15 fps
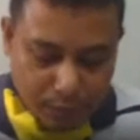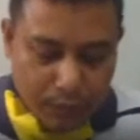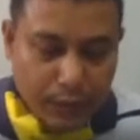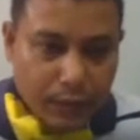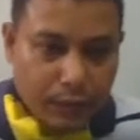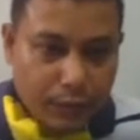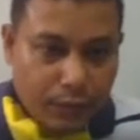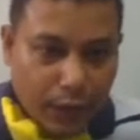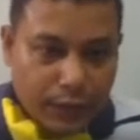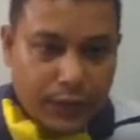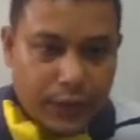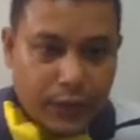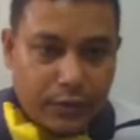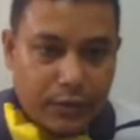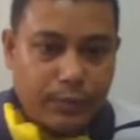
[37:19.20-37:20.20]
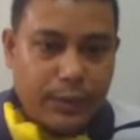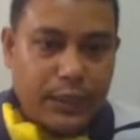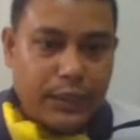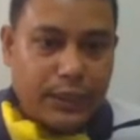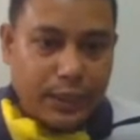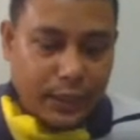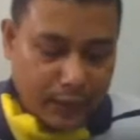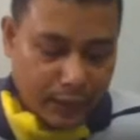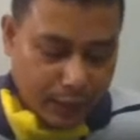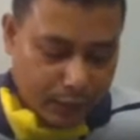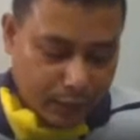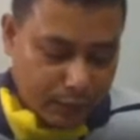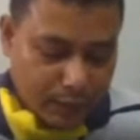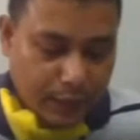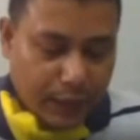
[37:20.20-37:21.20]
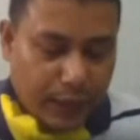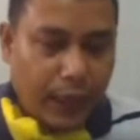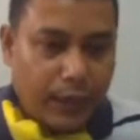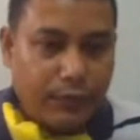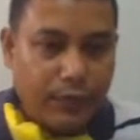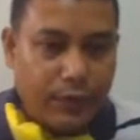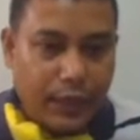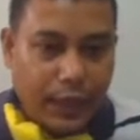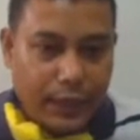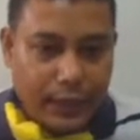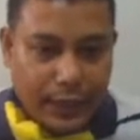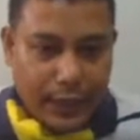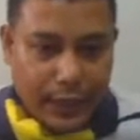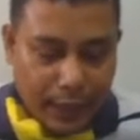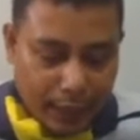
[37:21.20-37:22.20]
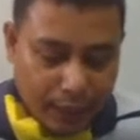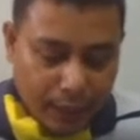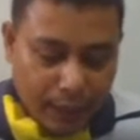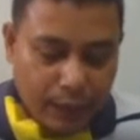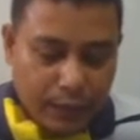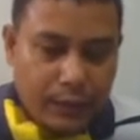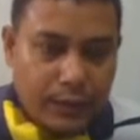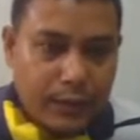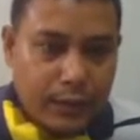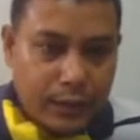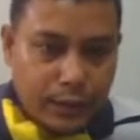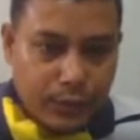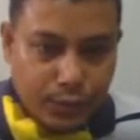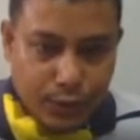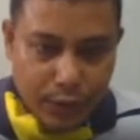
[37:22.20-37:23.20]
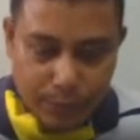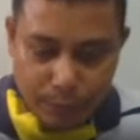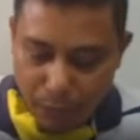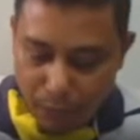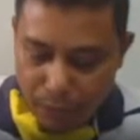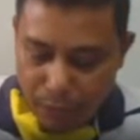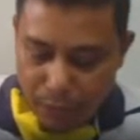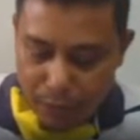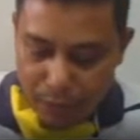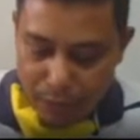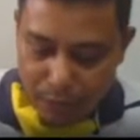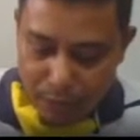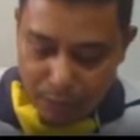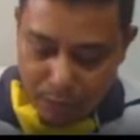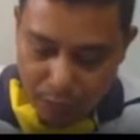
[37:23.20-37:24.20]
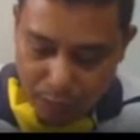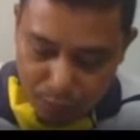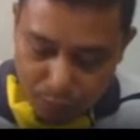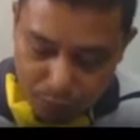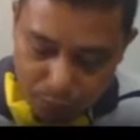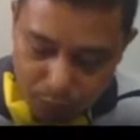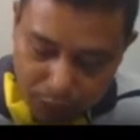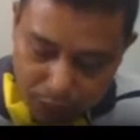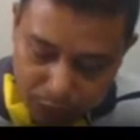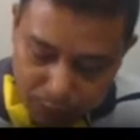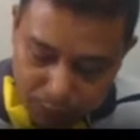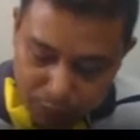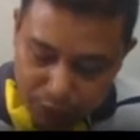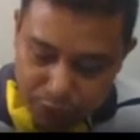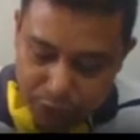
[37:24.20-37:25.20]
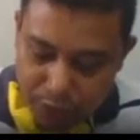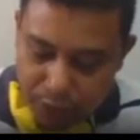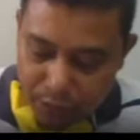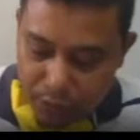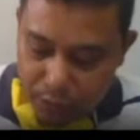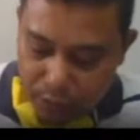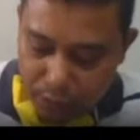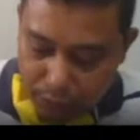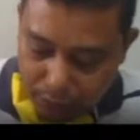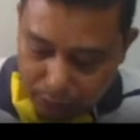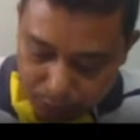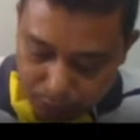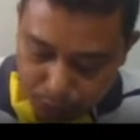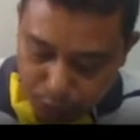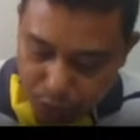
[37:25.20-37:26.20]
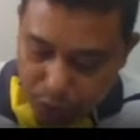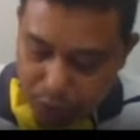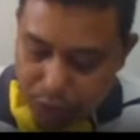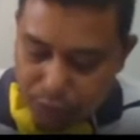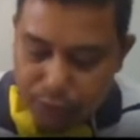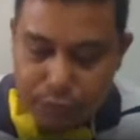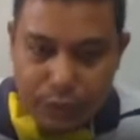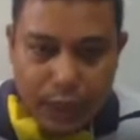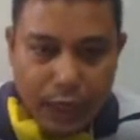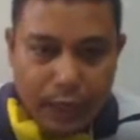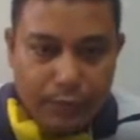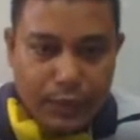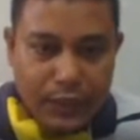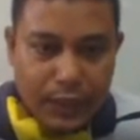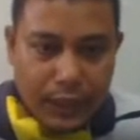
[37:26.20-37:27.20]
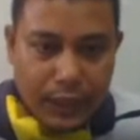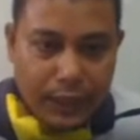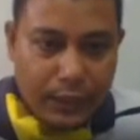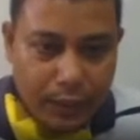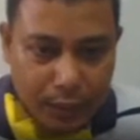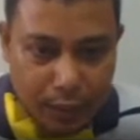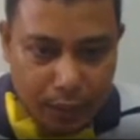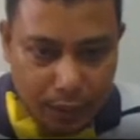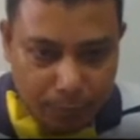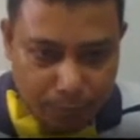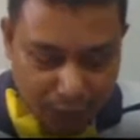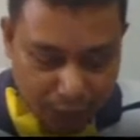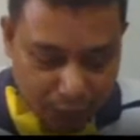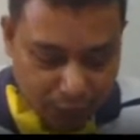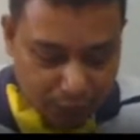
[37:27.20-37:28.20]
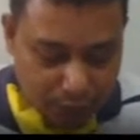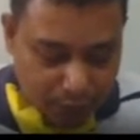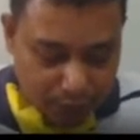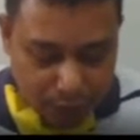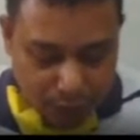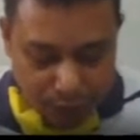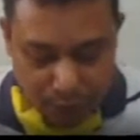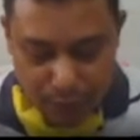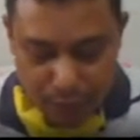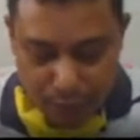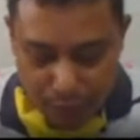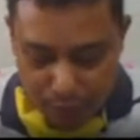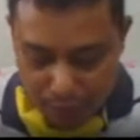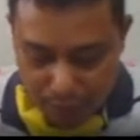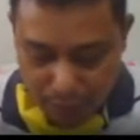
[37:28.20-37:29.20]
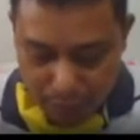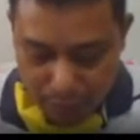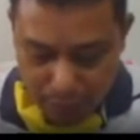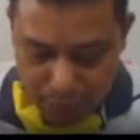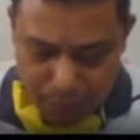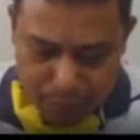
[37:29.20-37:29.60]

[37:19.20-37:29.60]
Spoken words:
function will be written here. Say I will write a to the power. Now all expression exponents would come in the parentheses. I can write n